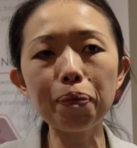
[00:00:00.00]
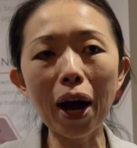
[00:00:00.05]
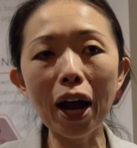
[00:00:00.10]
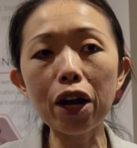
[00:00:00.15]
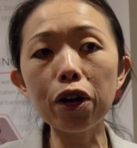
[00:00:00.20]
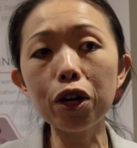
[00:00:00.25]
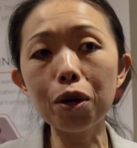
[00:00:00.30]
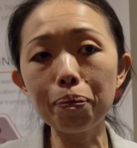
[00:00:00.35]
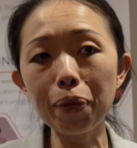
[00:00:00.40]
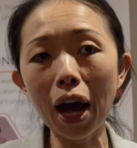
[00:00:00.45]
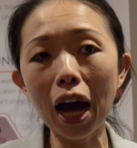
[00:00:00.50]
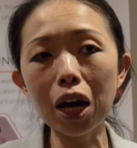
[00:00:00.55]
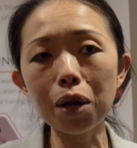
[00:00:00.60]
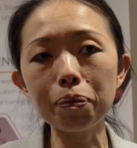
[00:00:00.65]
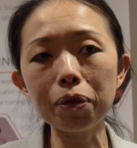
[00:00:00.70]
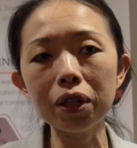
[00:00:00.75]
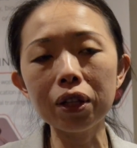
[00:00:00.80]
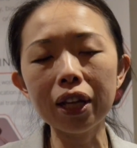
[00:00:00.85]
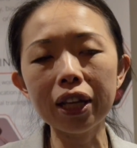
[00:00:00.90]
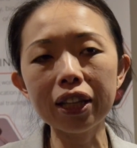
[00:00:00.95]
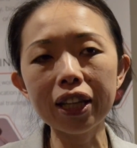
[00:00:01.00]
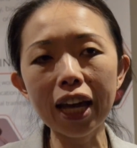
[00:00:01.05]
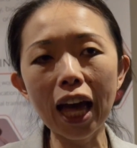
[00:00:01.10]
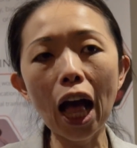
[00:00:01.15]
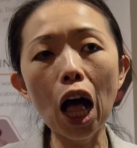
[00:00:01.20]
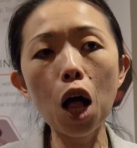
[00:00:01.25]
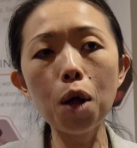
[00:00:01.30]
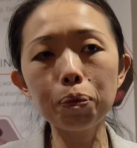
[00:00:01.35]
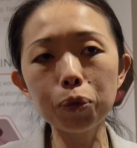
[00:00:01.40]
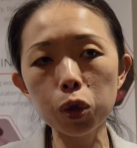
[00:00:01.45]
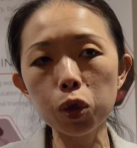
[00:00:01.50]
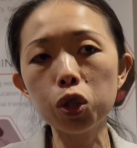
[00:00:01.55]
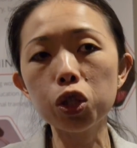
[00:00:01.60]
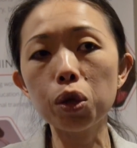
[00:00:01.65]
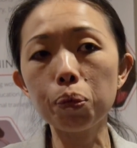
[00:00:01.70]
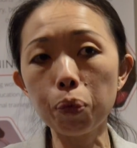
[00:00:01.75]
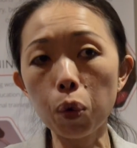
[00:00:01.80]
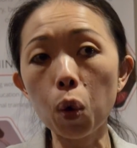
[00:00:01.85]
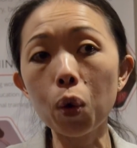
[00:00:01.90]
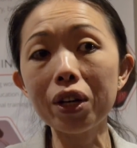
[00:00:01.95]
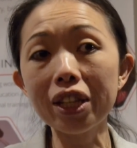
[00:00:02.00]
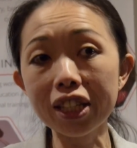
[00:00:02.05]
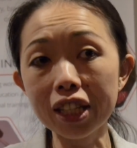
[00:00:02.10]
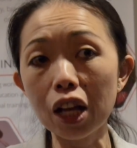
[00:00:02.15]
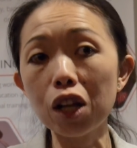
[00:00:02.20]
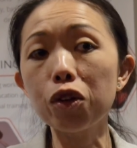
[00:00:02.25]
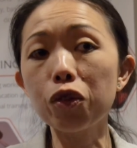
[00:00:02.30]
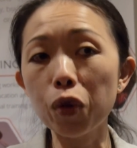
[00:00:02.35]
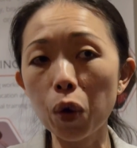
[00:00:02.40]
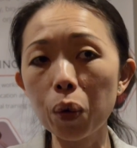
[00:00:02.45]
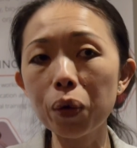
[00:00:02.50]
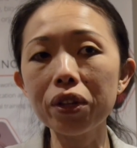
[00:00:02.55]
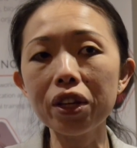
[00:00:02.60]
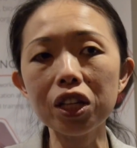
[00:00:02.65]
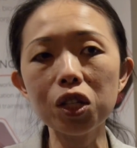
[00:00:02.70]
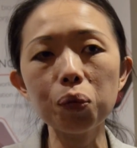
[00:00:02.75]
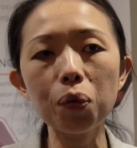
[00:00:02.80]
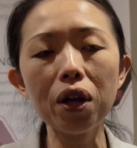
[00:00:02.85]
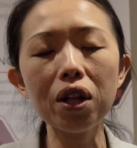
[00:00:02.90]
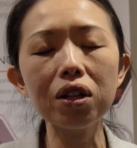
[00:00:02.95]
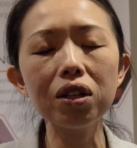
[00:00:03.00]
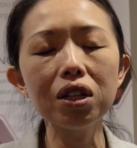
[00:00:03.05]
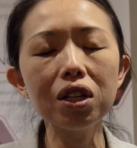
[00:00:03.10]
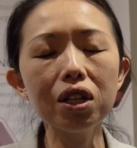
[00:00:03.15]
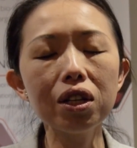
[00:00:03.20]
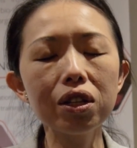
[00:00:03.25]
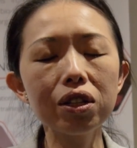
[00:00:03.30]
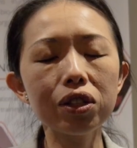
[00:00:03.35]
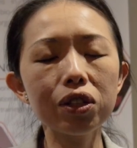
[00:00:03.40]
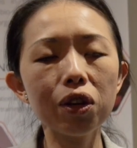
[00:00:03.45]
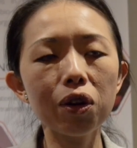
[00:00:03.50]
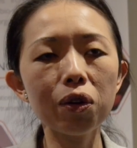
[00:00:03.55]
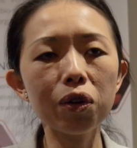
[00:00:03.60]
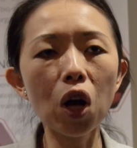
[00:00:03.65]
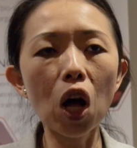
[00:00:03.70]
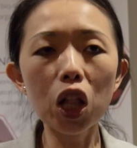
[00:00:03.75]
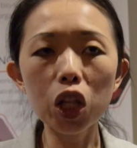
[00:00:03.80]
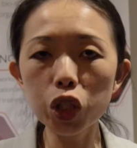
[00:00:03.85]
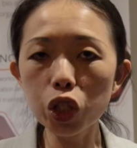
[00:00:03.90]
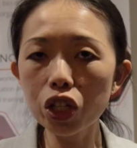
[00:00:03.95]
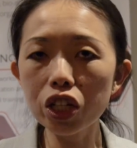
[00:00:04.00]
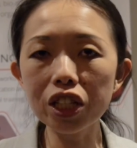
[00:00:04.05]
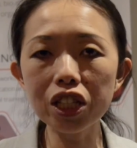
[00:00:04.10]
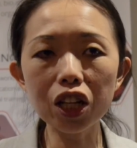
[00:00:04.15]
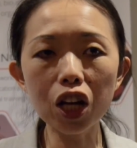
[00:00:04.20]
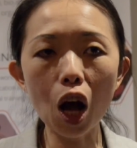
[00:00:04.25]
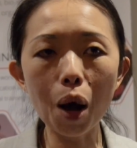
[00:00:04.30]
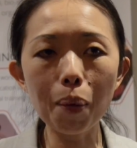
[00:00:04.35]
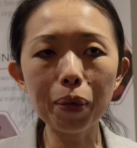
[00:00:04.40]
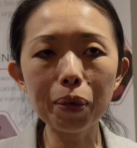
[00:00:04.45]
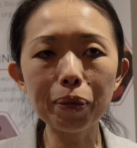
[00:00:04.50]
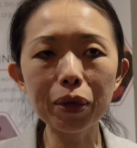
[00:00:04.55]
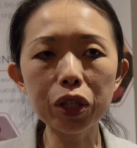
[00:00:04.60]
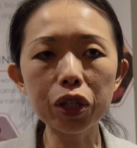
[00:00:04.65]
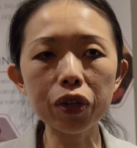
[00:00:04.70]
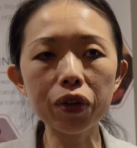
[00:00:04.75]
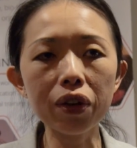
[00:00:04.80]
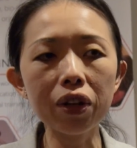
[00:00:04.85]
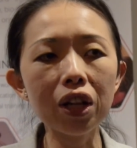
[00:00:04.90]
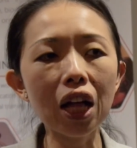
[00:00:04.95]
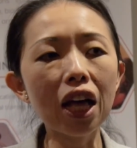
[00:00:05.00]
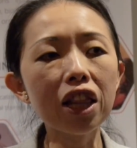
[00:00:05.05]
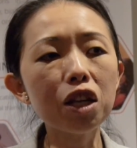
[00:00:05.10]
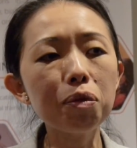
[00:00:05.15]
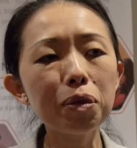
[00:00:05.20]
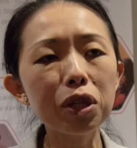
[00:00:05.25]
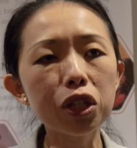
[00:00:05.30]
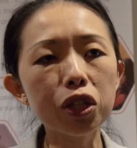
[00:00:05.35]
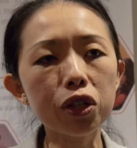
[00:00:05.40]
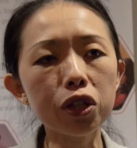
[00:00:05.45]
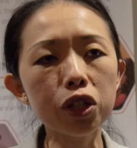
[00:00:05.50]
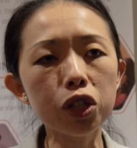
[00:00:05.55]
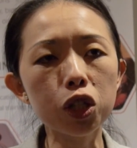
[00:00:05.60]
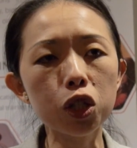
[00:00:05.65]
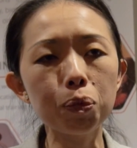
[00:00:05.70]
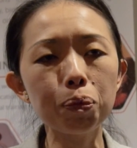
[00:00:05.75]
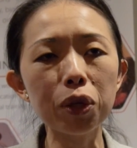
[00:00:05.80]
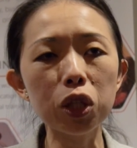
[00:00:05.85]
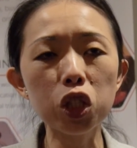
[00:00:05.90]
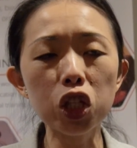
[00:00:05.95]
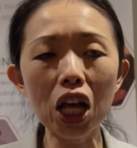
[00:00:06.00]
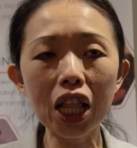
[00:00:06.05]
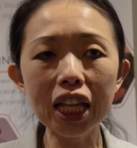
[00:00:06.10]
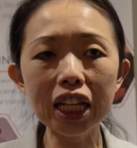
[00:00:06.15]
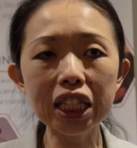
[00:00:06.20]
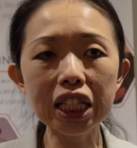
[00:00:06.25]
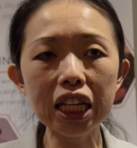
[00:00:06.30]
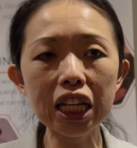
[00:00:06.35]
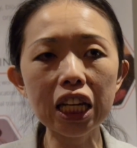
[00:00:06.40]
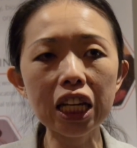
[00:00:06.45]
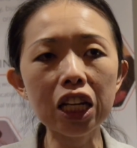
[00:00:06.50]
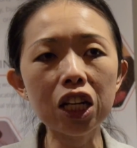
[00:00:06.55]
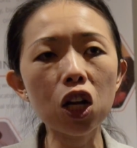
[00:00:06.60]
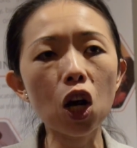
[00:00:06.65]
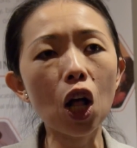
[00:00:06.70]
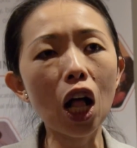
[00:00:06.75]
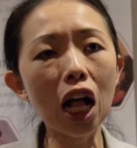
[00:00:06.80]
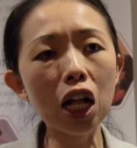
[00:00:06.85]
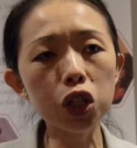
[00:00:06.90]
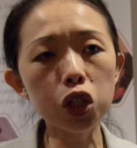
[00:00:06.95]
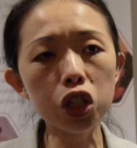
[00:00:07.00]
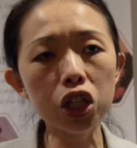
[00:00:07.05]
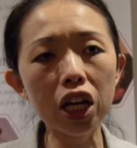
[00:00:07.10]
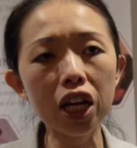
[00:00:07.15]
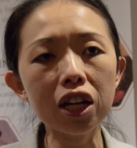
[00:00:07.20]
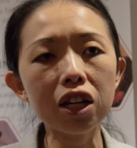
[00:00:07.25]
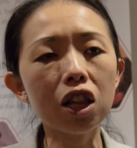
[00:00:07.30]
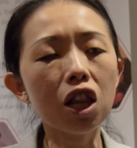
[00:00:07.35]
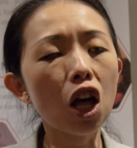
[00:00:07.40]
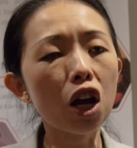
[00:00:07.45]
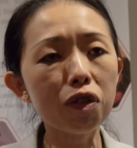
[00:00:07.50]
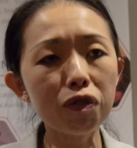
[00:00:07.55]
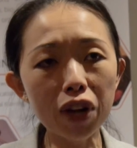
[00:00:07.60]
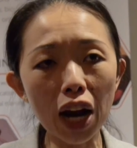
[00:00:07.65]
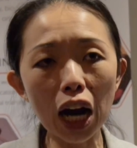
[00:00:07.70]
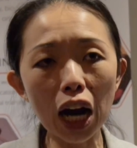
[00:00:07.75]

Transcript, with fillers: biocompatible and they help to support cell growth as well. So collagen is a common material. Other materials could be gelatin or alginate, a lot of